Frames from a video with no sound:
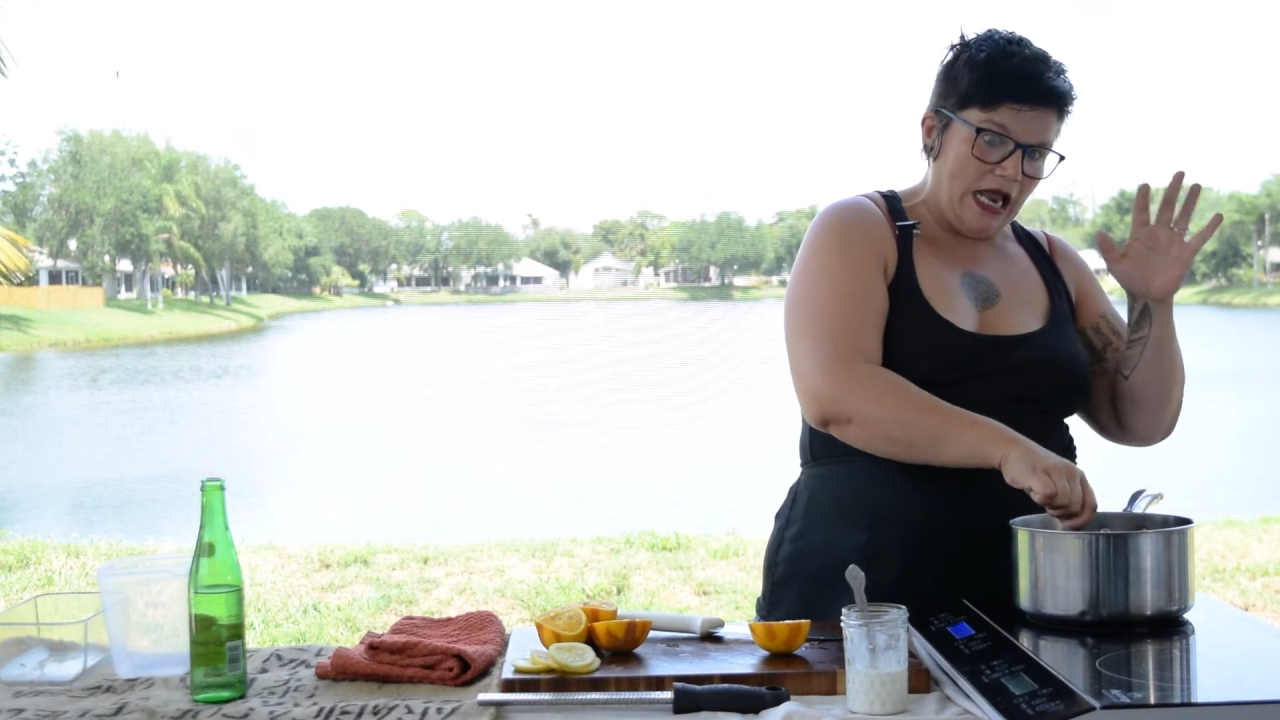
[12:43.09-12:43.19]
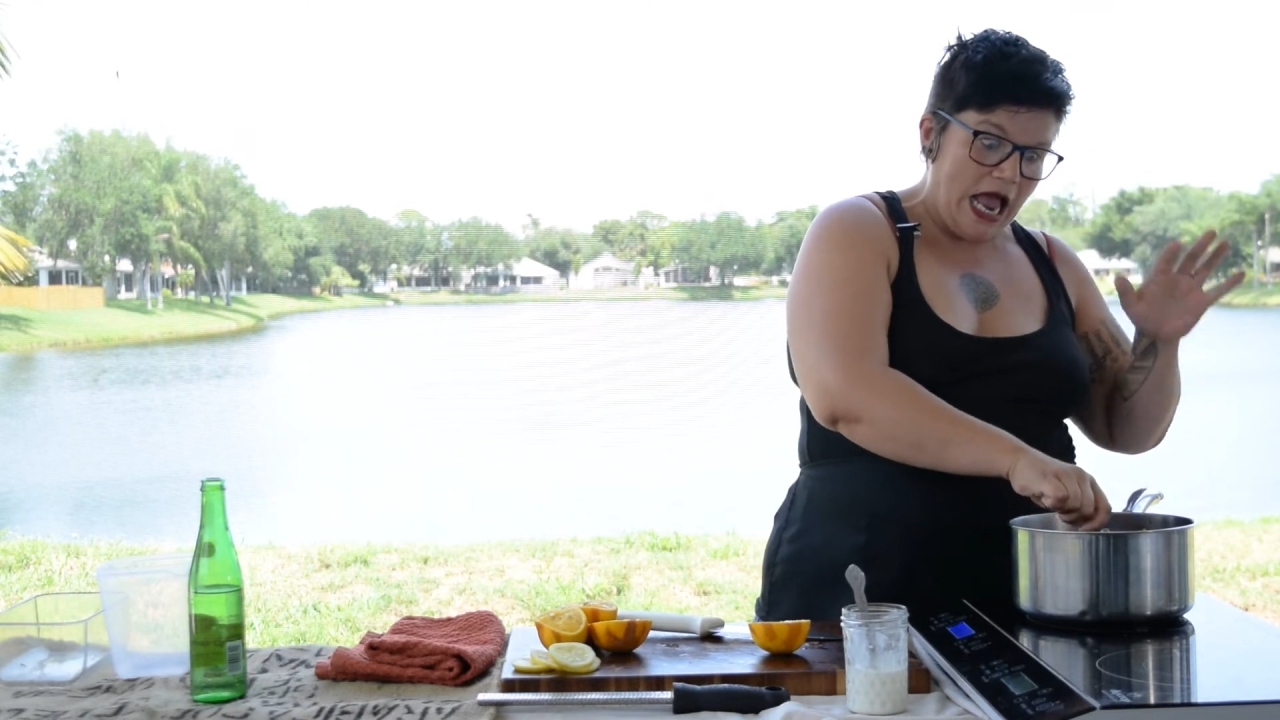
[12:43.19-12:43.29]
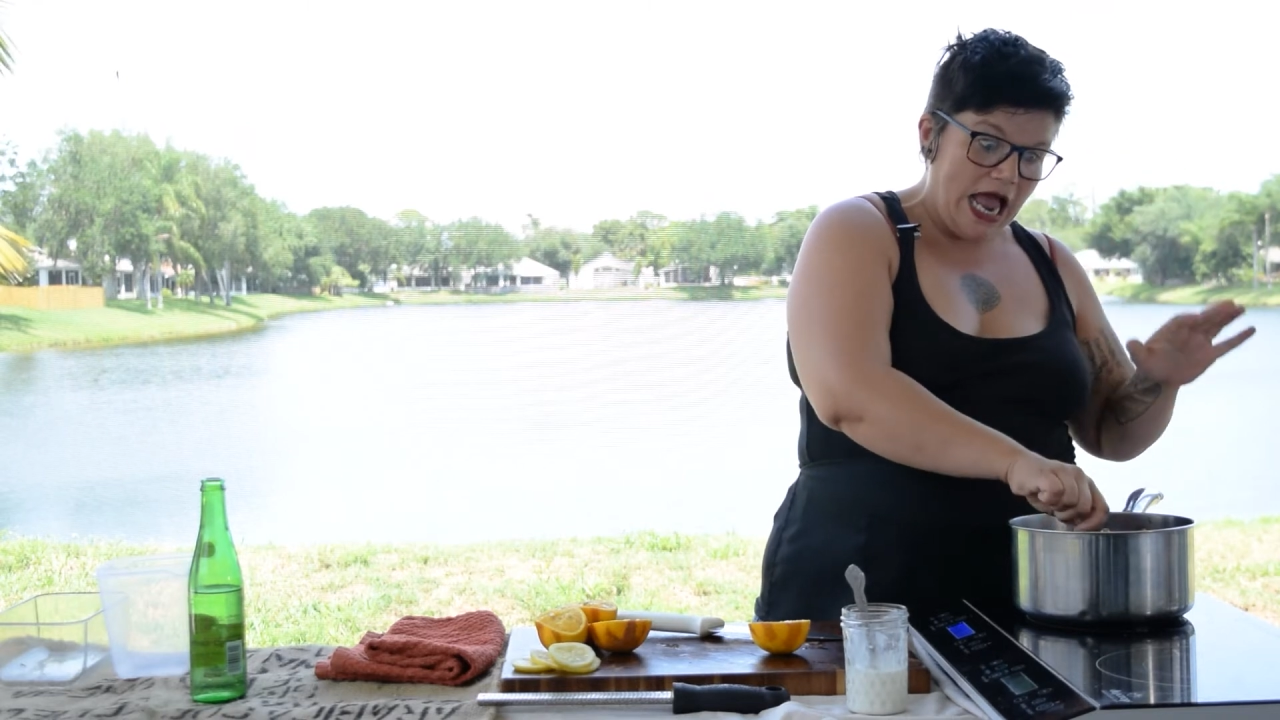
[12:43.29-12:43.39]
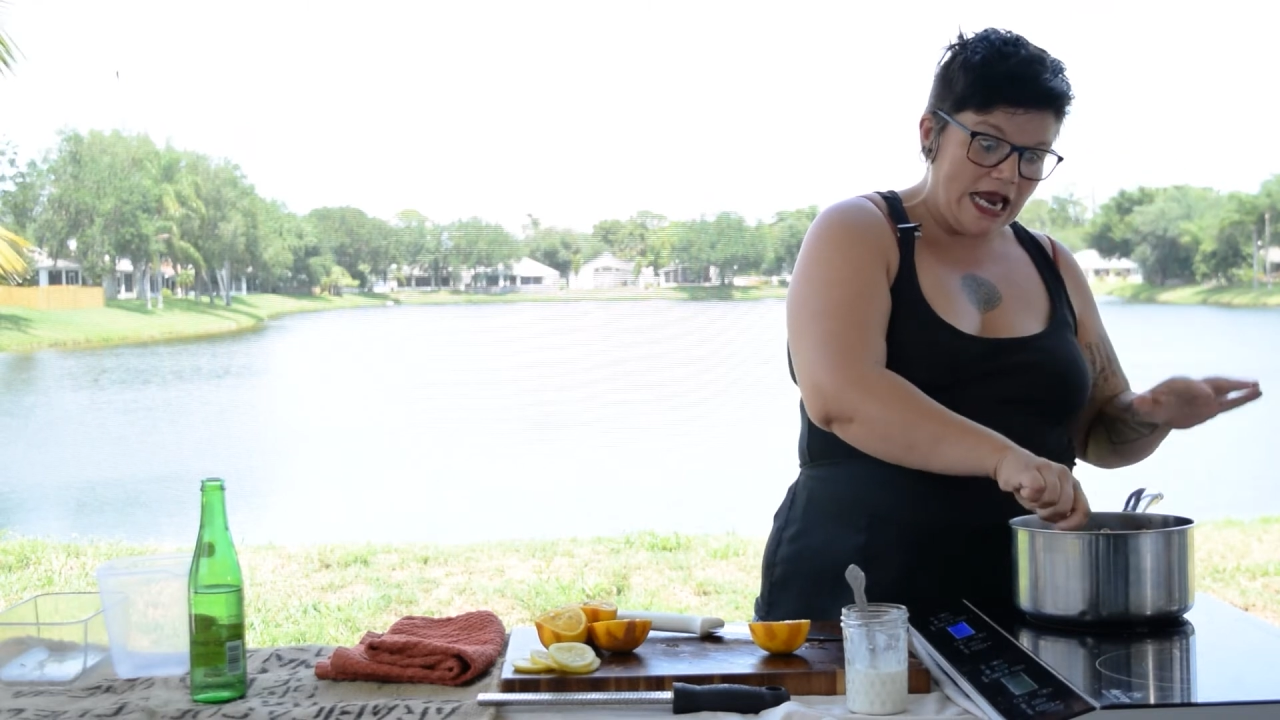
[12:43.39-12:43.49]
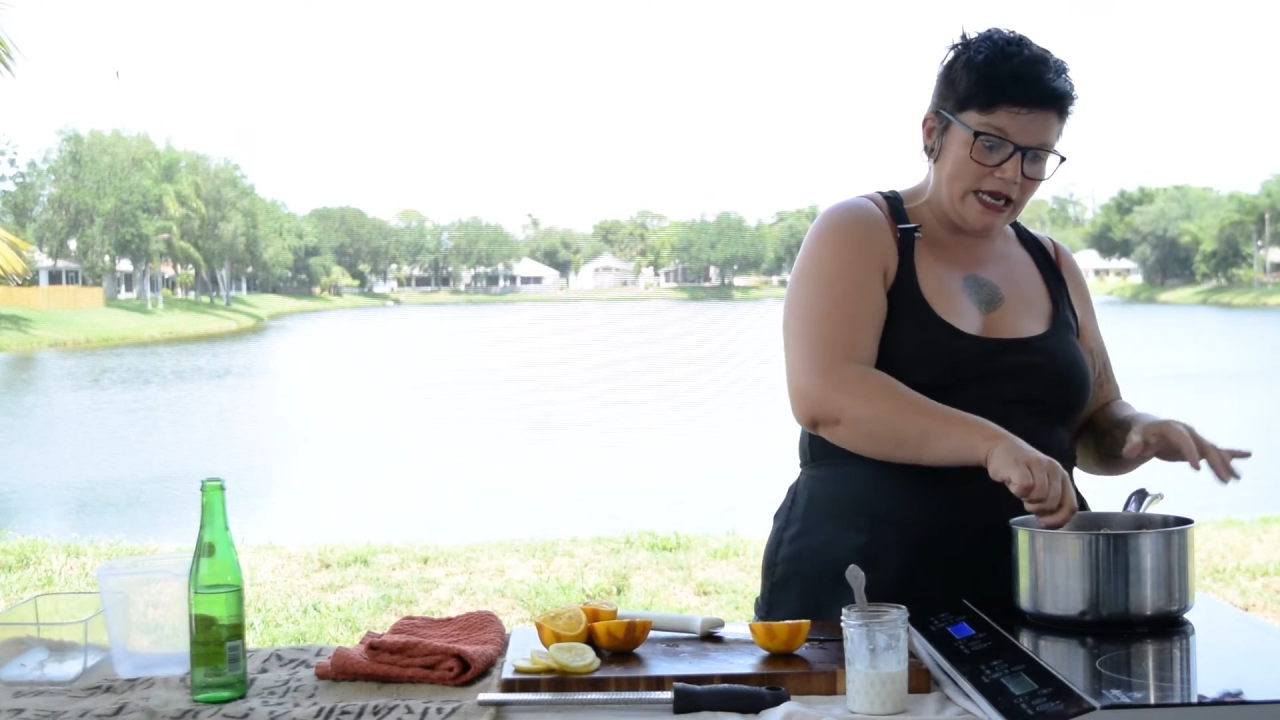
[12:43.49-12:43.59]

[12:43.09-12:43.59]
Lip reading: high